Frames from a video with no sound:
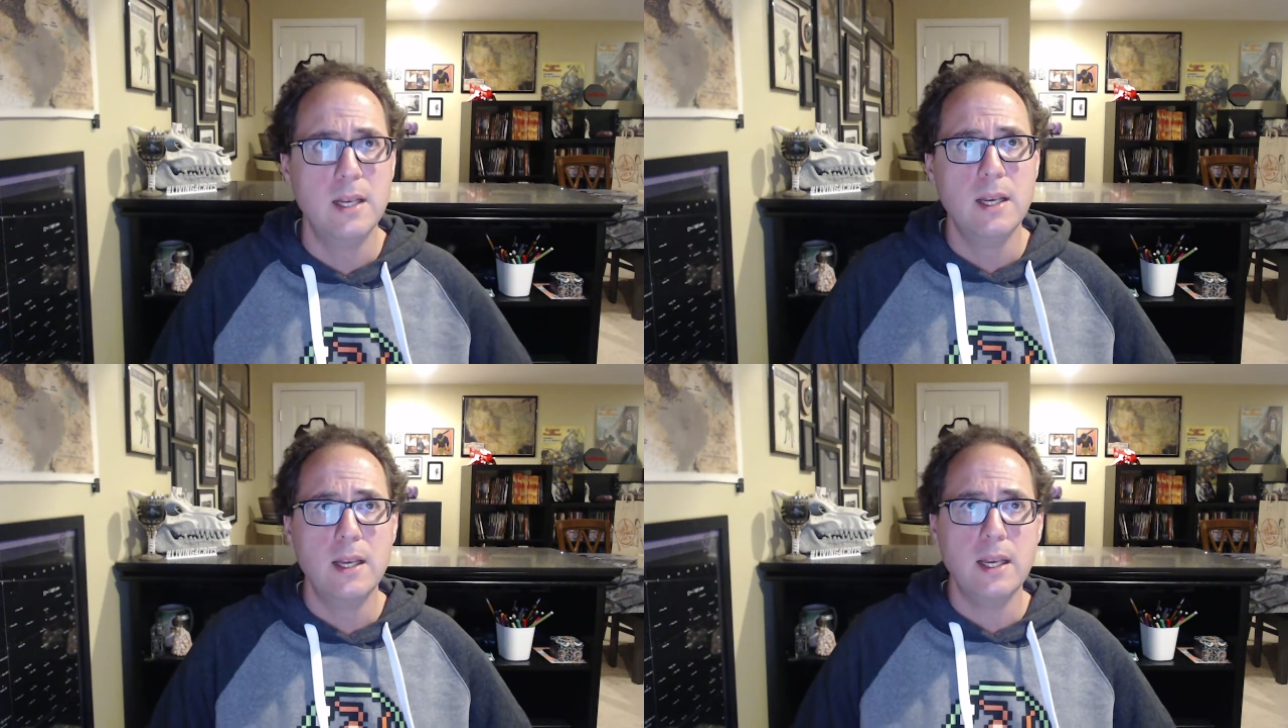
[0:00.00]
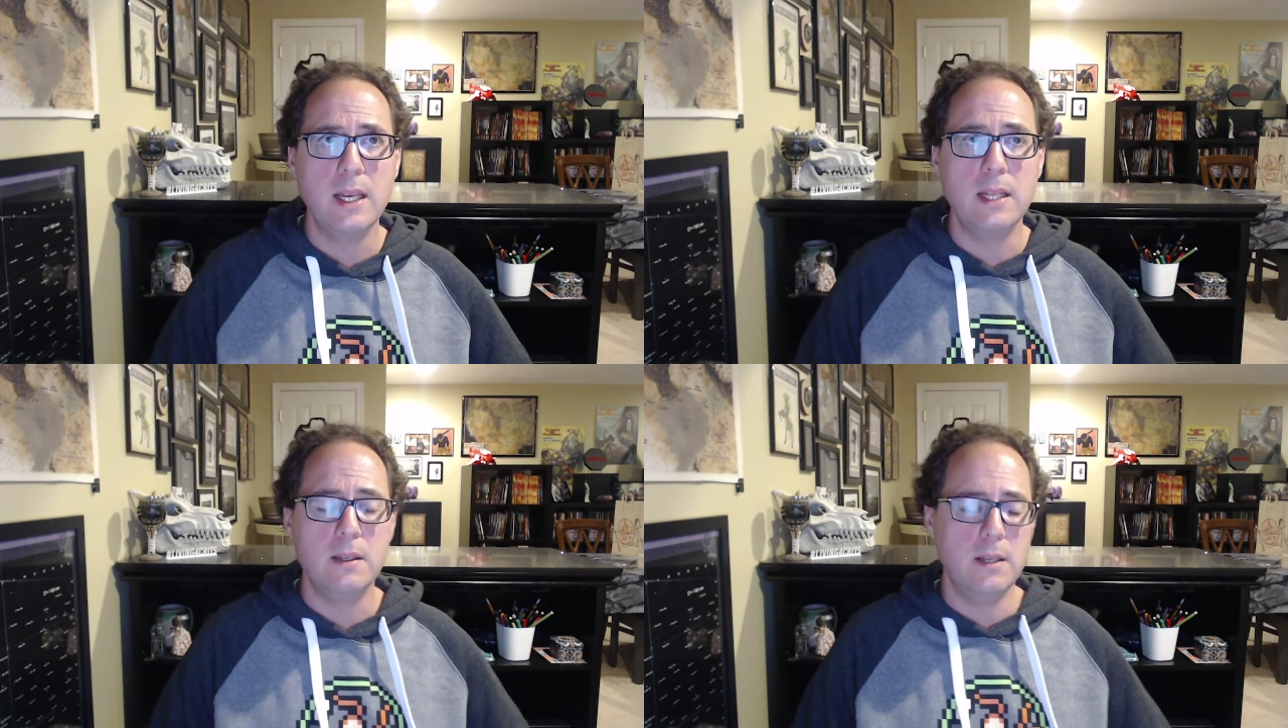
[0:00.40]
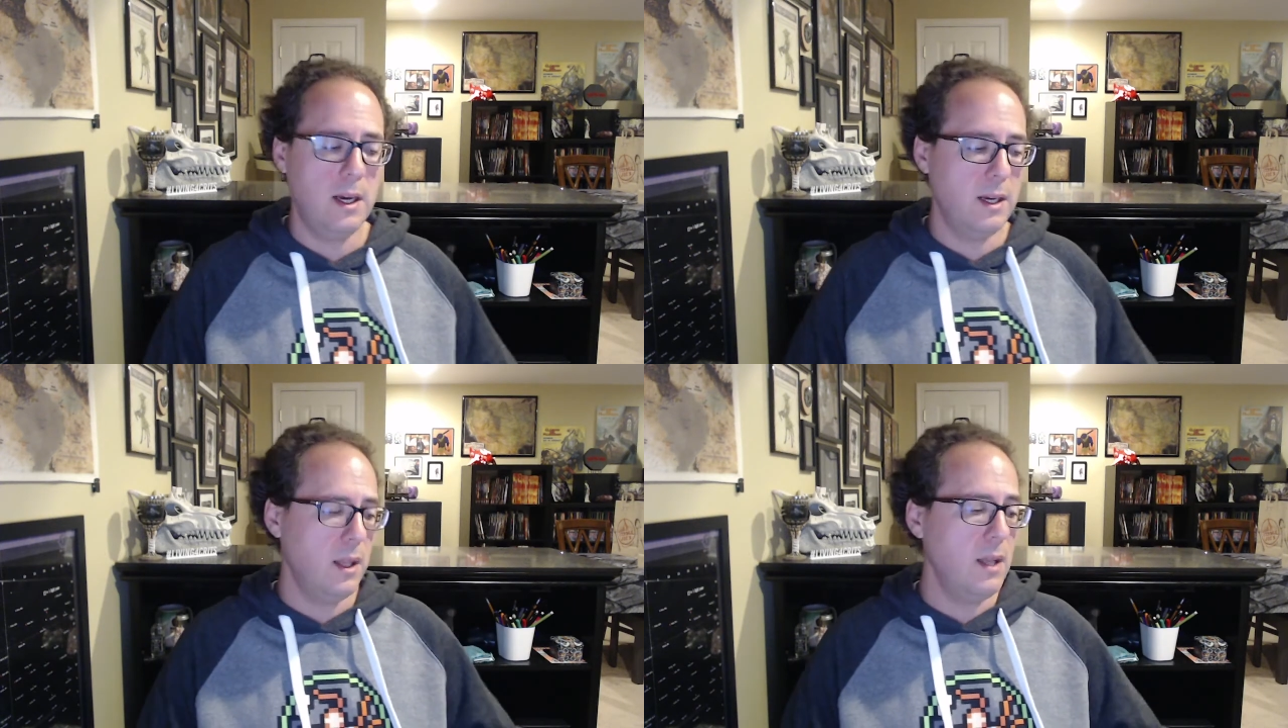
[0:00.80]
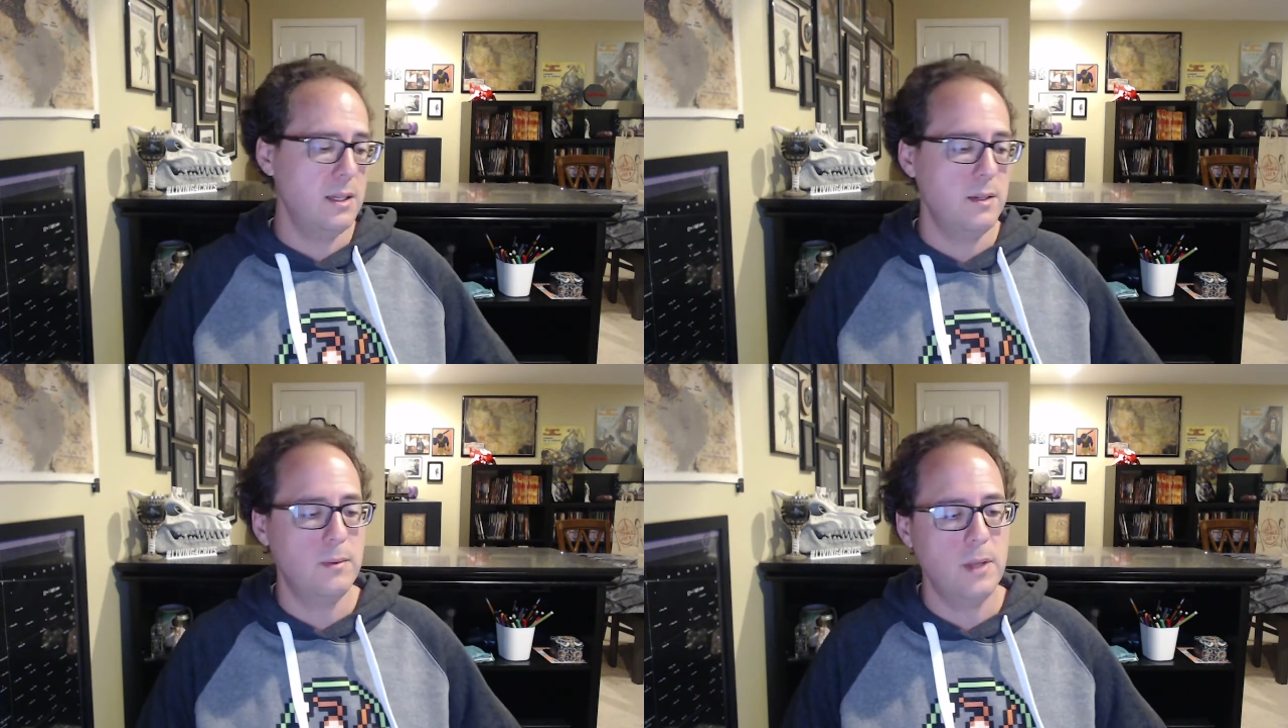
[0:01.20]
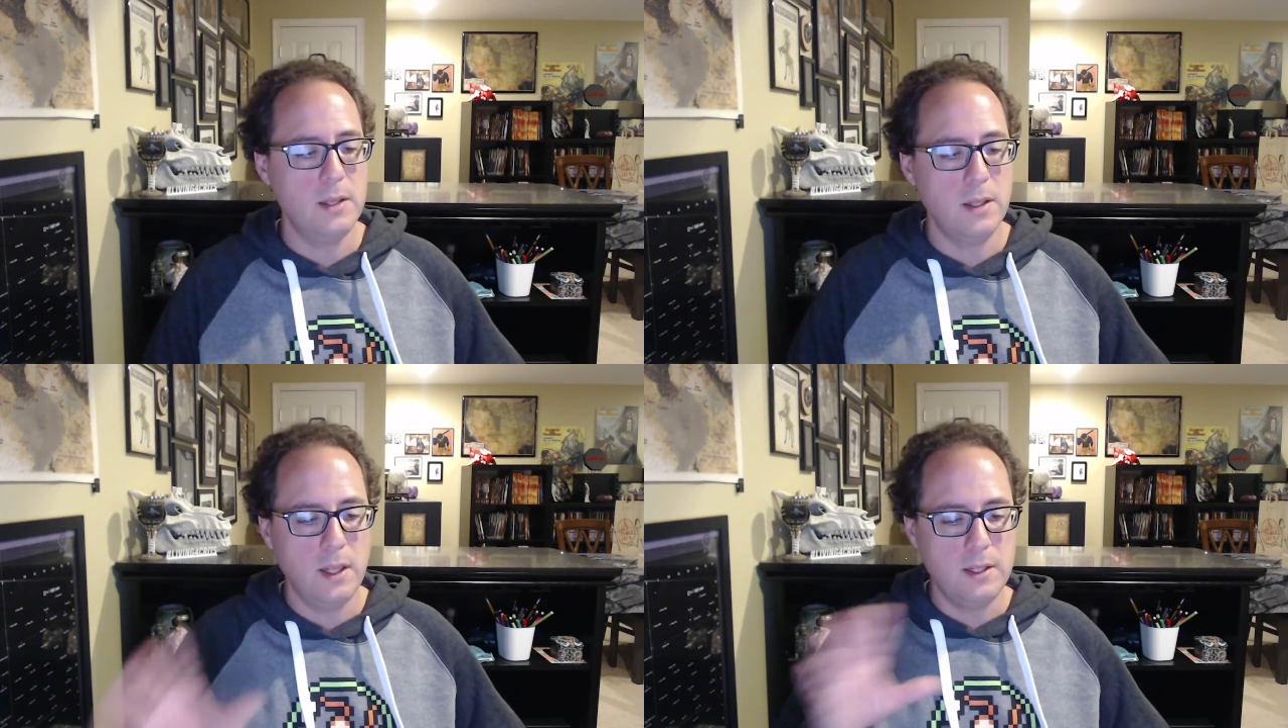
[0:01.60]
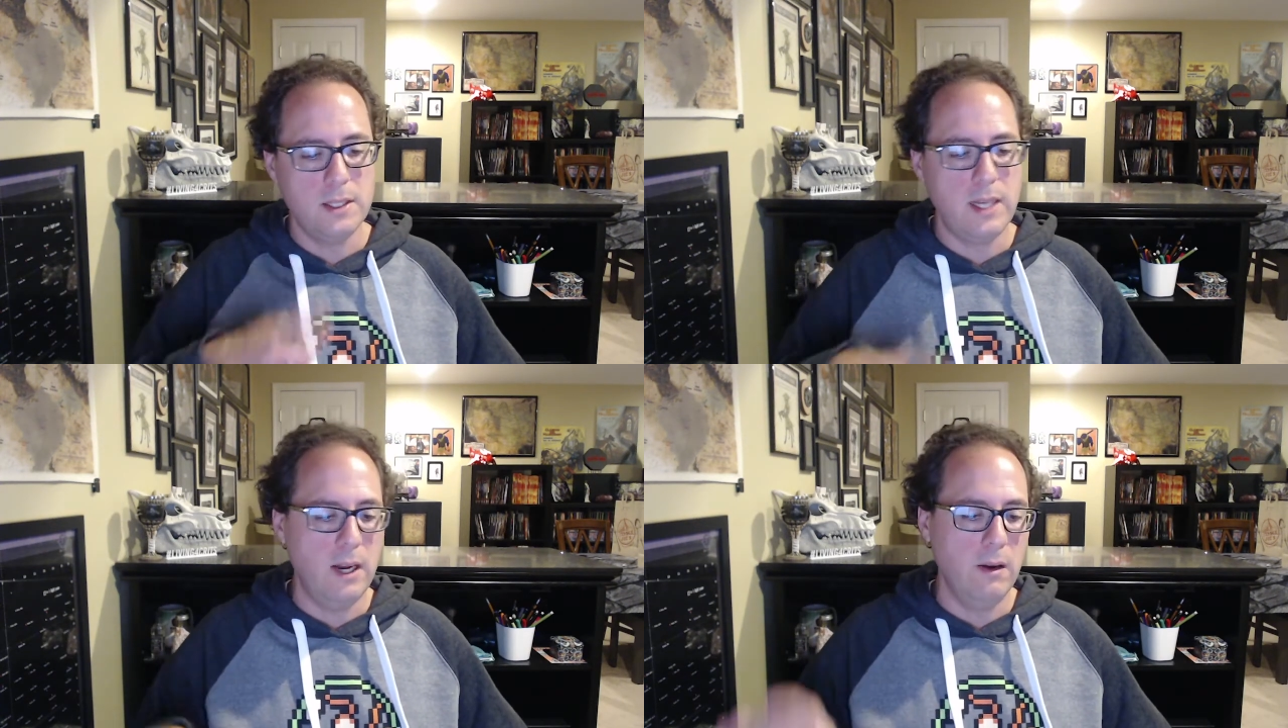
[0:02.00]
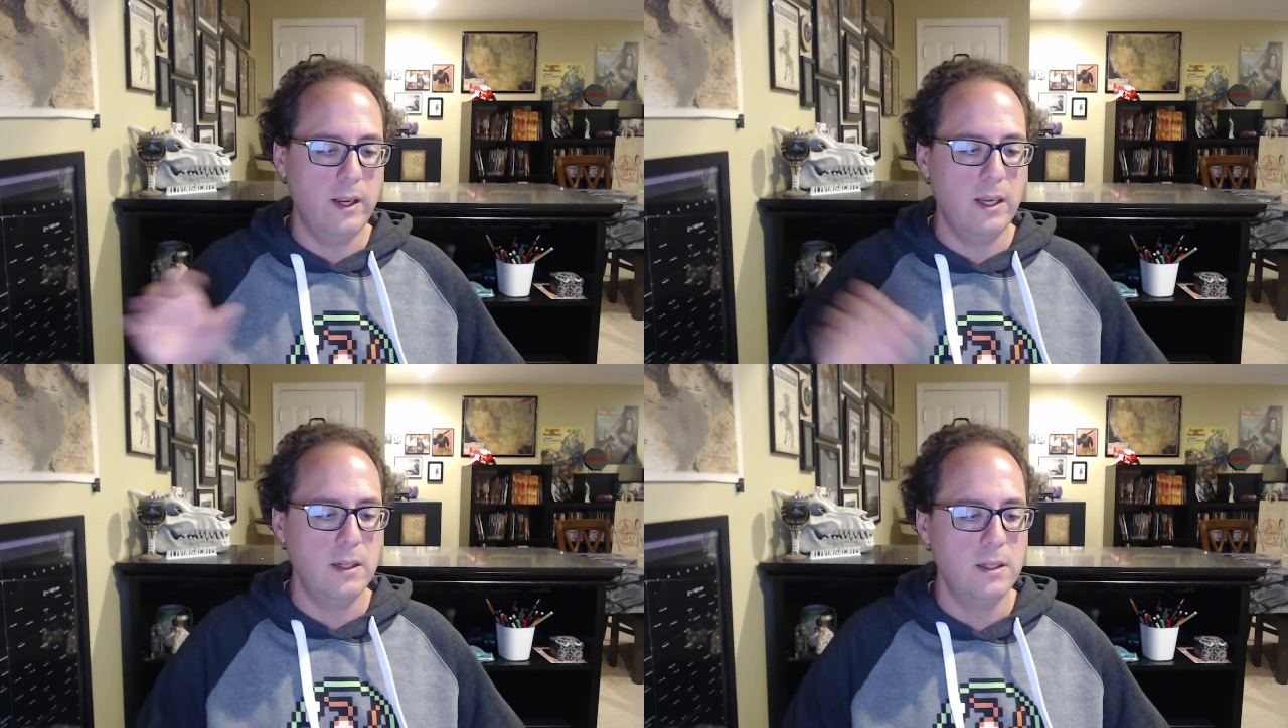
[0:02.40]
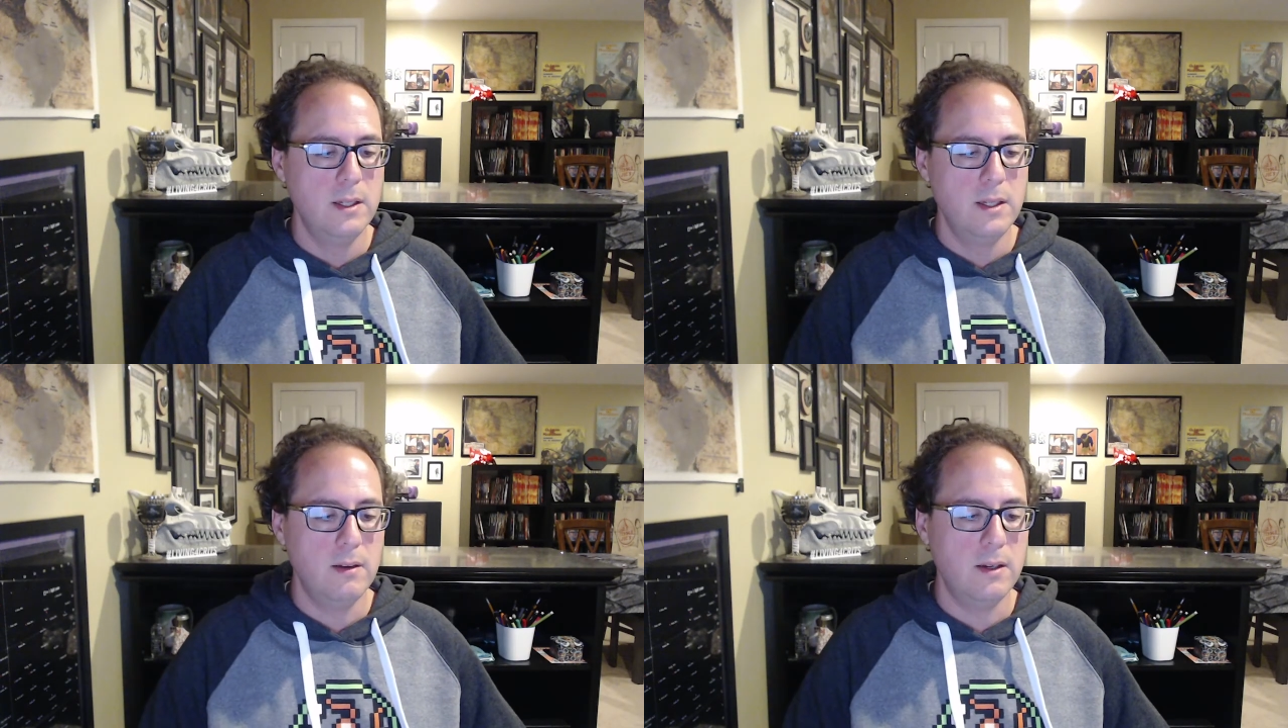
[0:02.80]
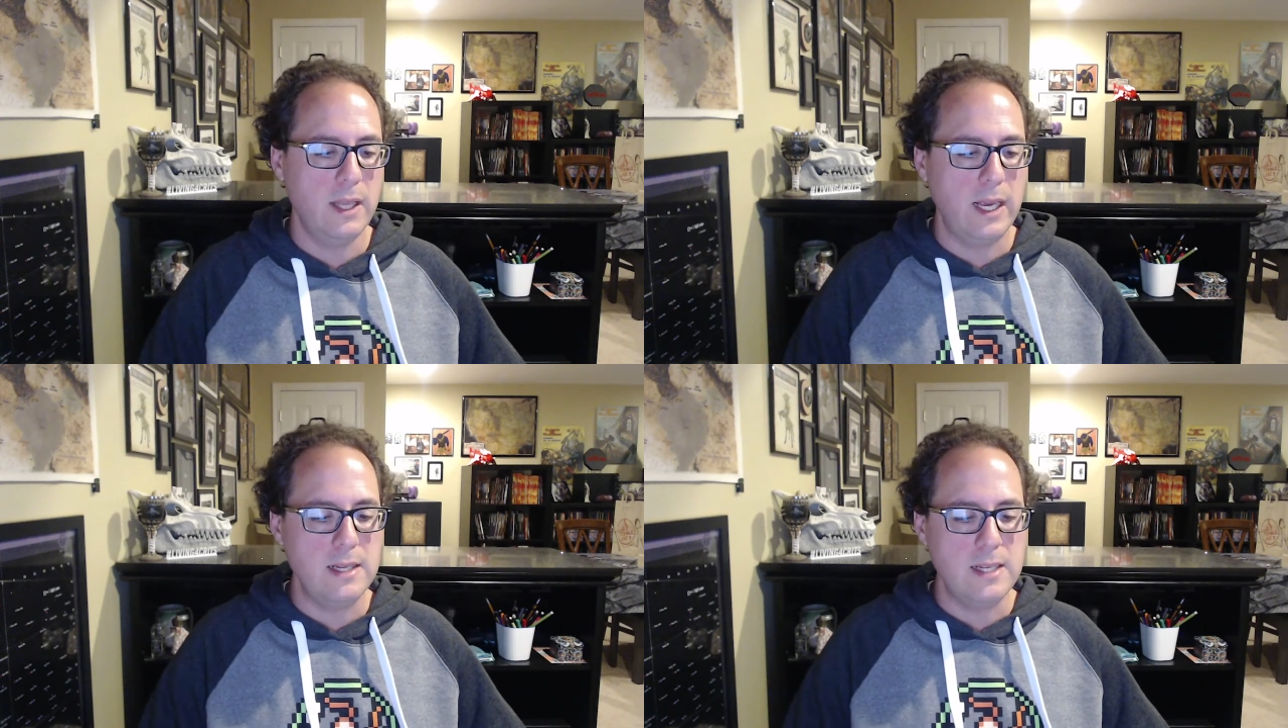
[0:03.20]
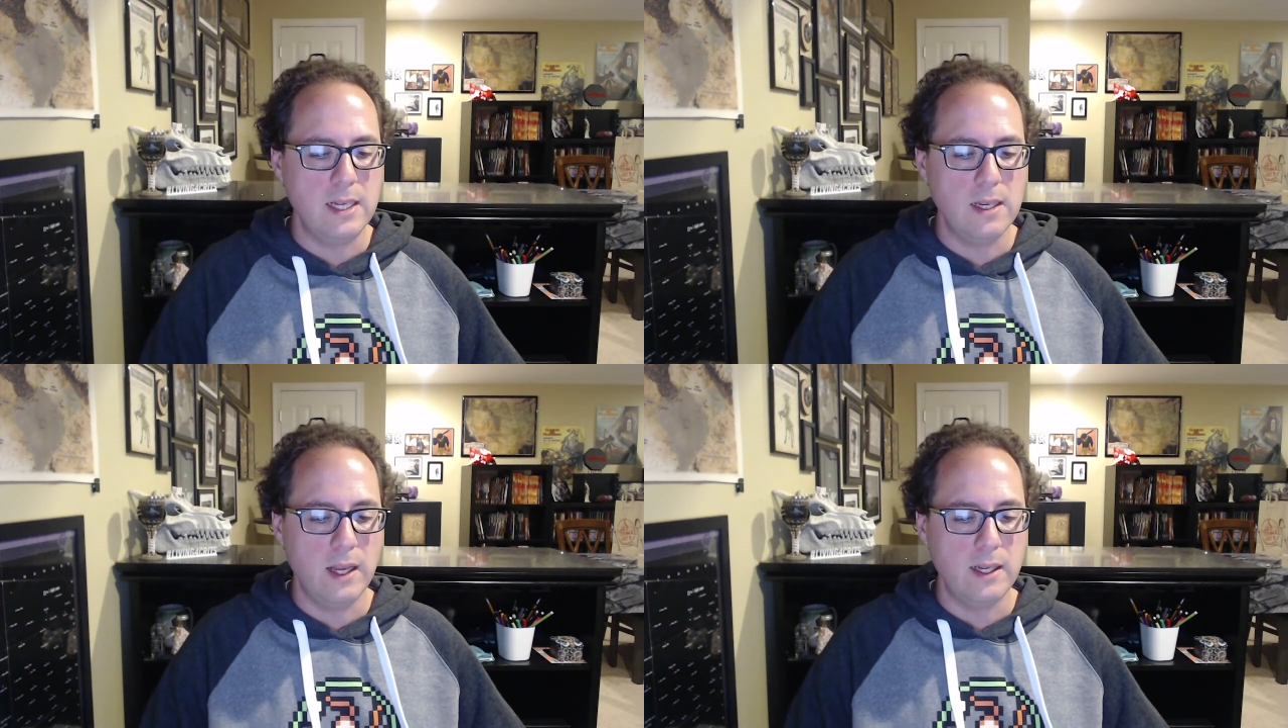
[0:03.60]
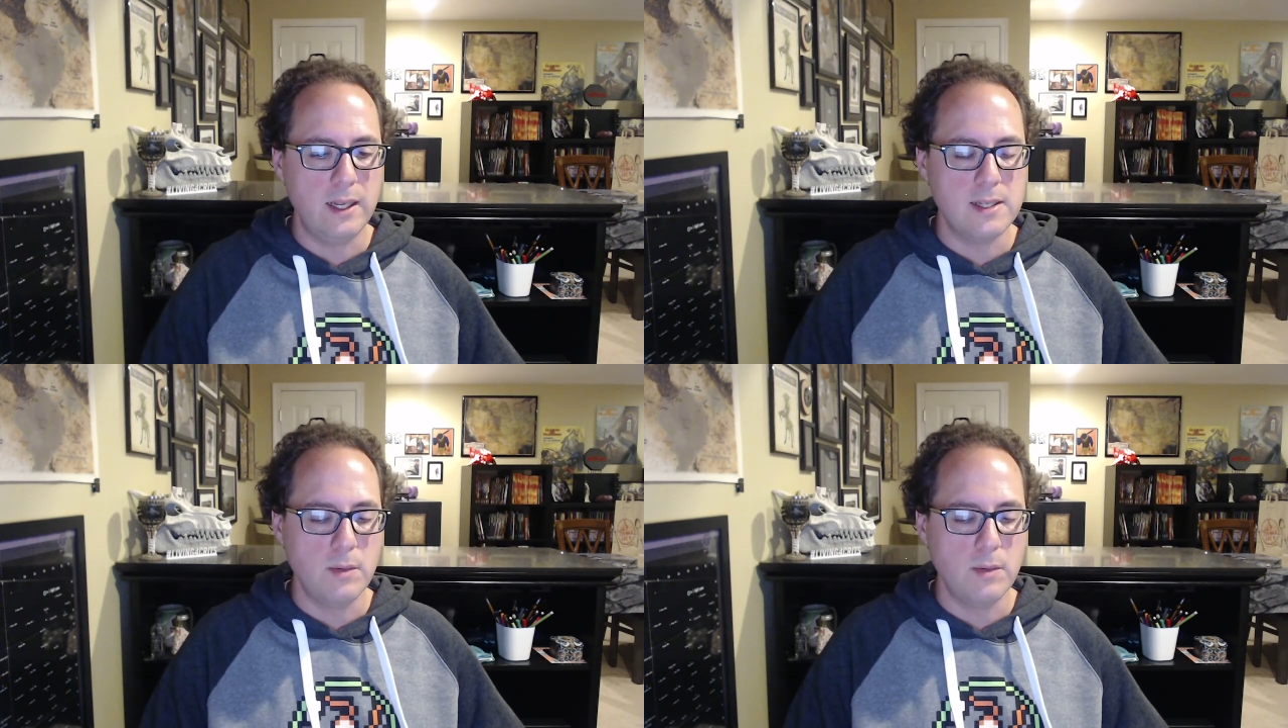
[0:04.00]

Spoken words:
London, in the London area around the 1890s.